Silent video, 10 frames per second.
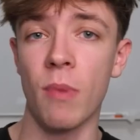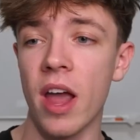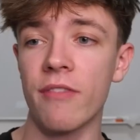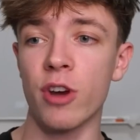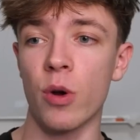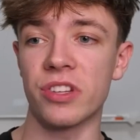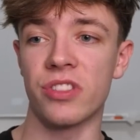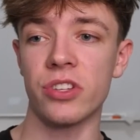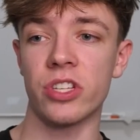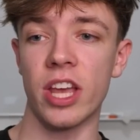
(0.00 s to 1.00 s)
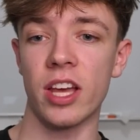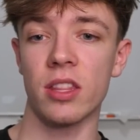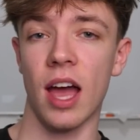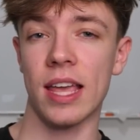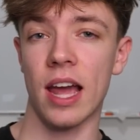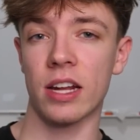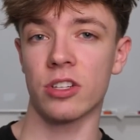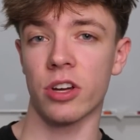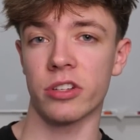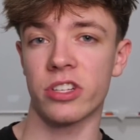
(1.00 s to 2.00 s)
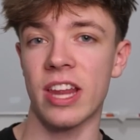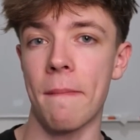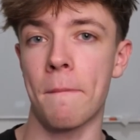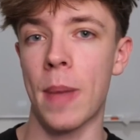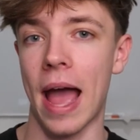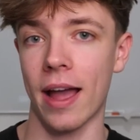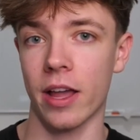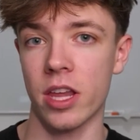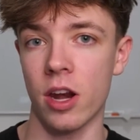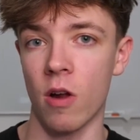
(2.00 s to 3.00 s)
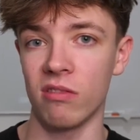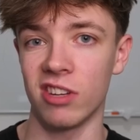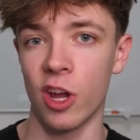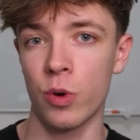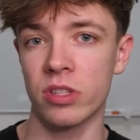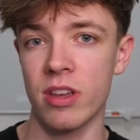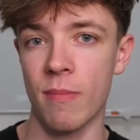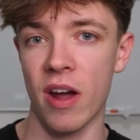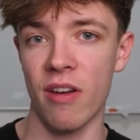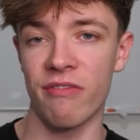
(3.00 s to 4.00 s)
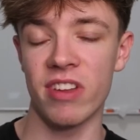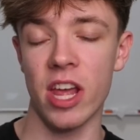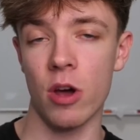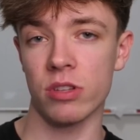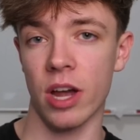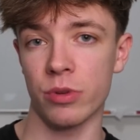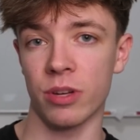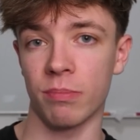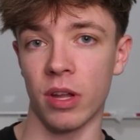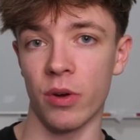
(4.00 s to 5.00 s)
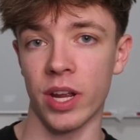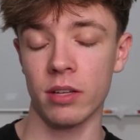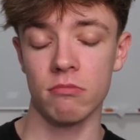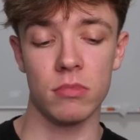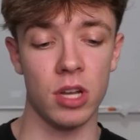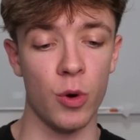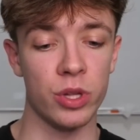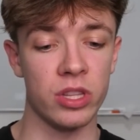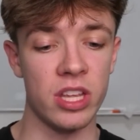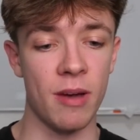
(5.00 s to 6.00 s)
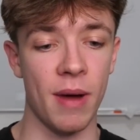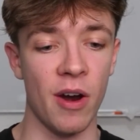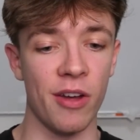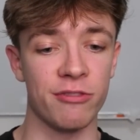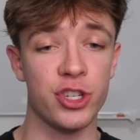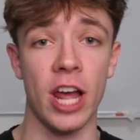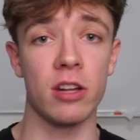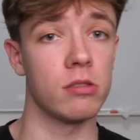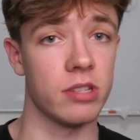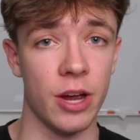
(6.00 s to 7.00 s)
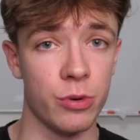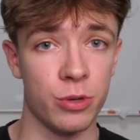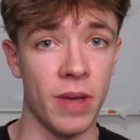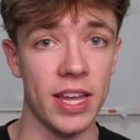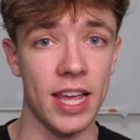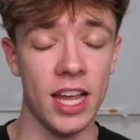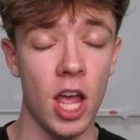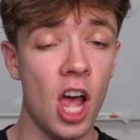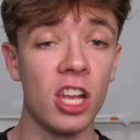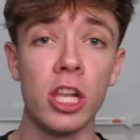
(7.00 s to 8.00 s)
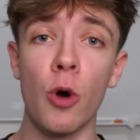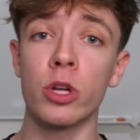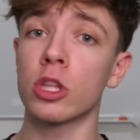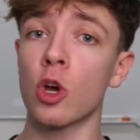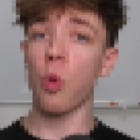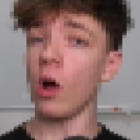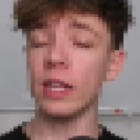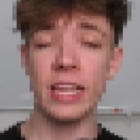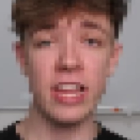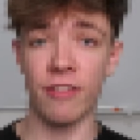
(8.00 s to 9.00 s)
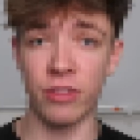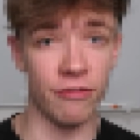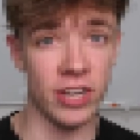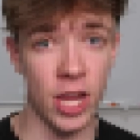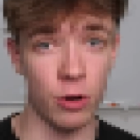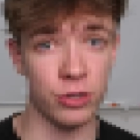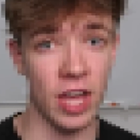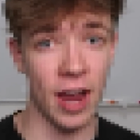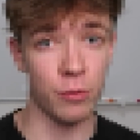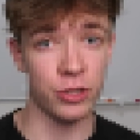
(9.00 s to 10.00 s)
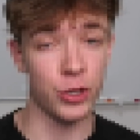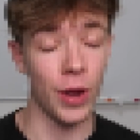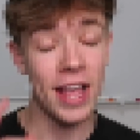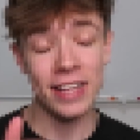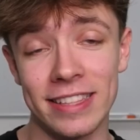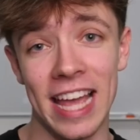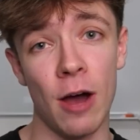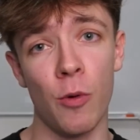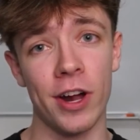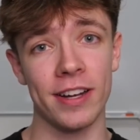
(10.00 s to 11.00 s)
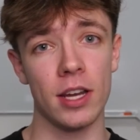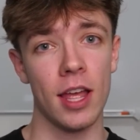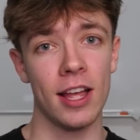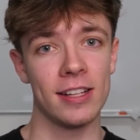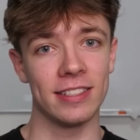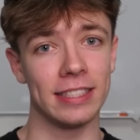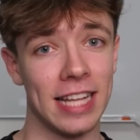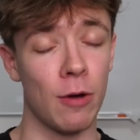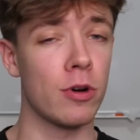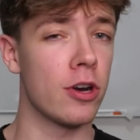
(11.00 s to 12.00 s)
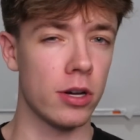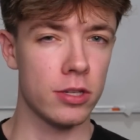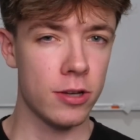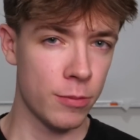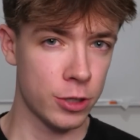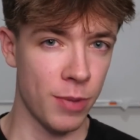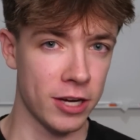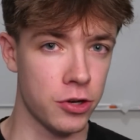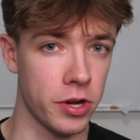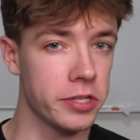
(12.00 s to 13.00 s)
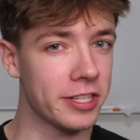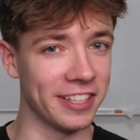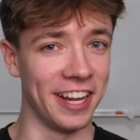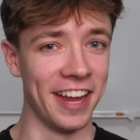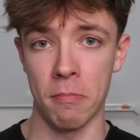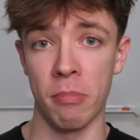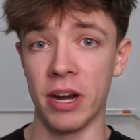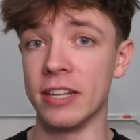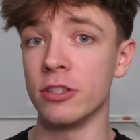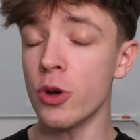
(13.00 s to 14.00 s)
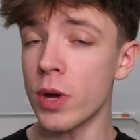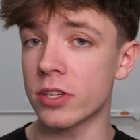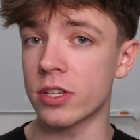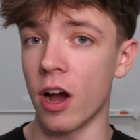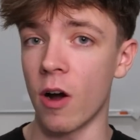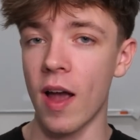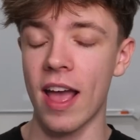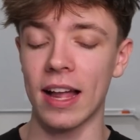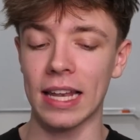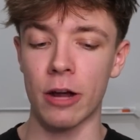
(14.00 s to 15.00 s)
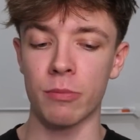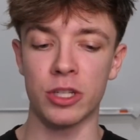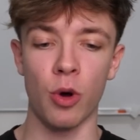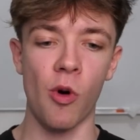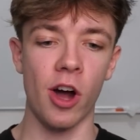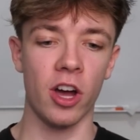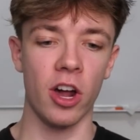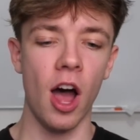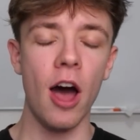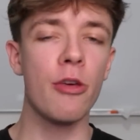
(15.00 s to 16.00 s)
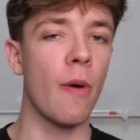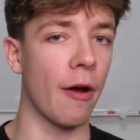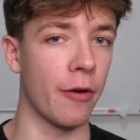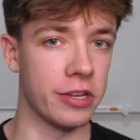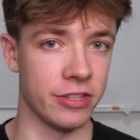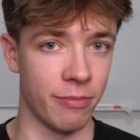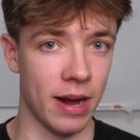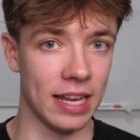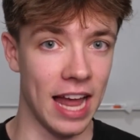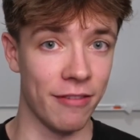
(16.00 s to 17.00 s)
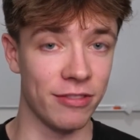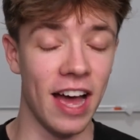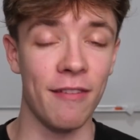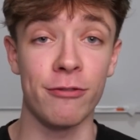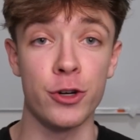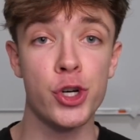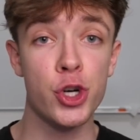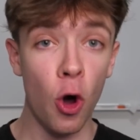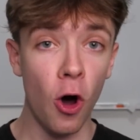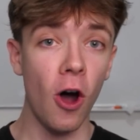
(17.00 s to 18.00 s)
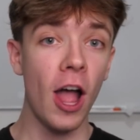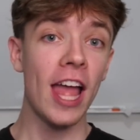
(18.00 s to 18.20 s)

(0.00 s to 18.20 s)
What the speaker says: might have noticed this year that I kind of took a step back, lowered the amount of videos I was uploading, lowered the amount of channels I was making, lowered the quality of the videos that I was doing. That one not so much by choice, but in doing so, it allowed me to work on other areas of my life that for sure